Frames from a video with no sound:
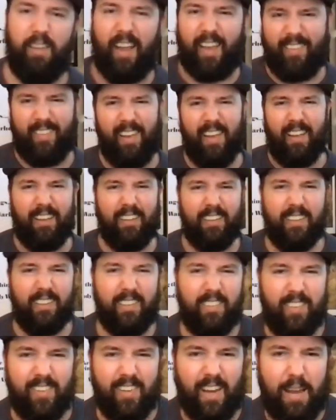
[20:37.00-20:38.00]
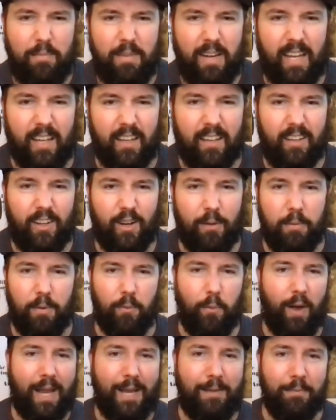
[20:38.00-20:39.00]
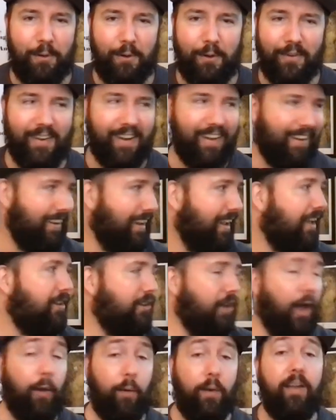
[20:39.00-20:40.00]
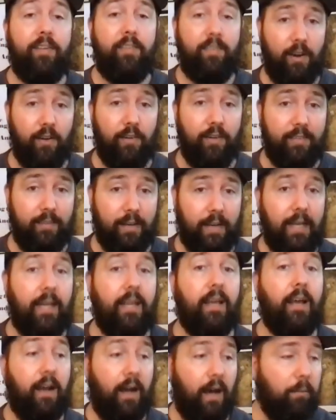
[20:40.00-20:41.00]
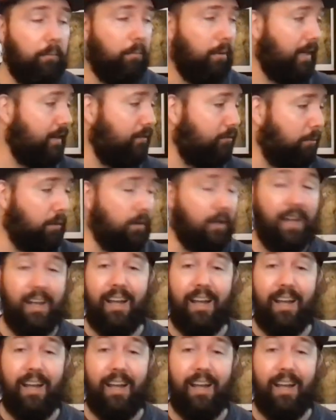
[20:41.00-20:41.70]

That's it. It's a shame, isn't it? Could have been way more. No, seriously, unbelievable.